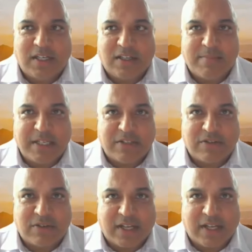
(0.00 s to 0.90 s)
I got my
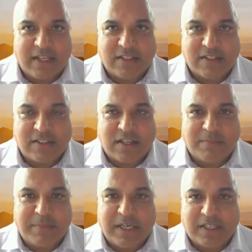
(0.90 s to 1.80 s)
start, I guess,
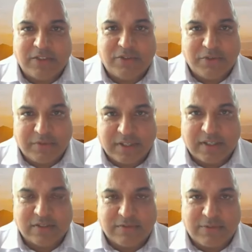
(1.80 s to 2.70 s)
back in
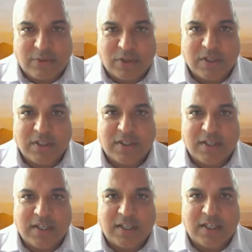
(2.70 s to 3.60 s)
2004.
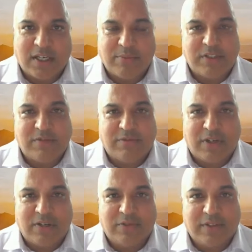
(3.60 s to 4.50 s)
I was
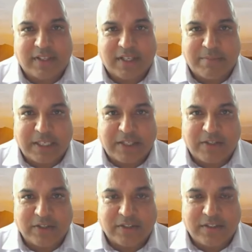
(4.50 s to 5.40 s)
involved with a company
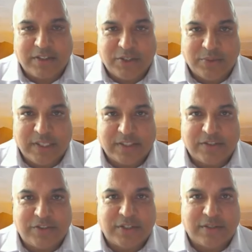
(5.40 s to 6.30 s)
called
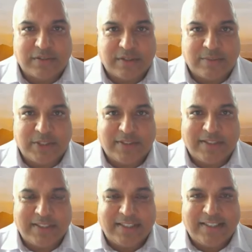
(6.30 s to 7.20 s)
US Geothermal.
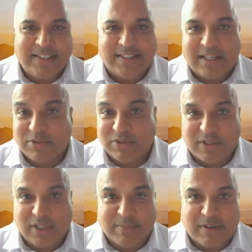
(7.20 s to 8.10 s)
That
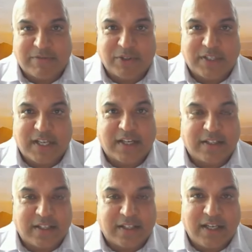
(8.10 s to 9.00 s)
was really my first
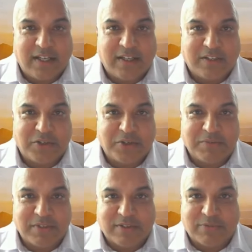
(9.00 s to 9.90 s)
kick at the can in
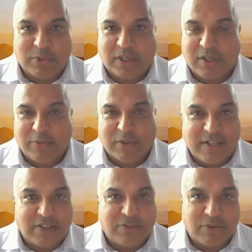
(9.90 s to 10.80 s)
terms of working with
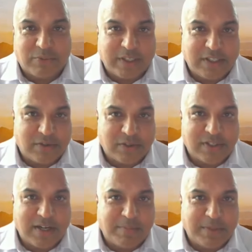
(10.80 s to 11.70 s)
natural
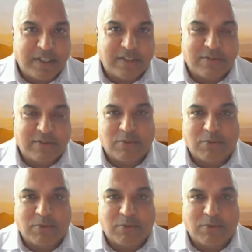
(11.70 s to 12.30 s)
resource companies,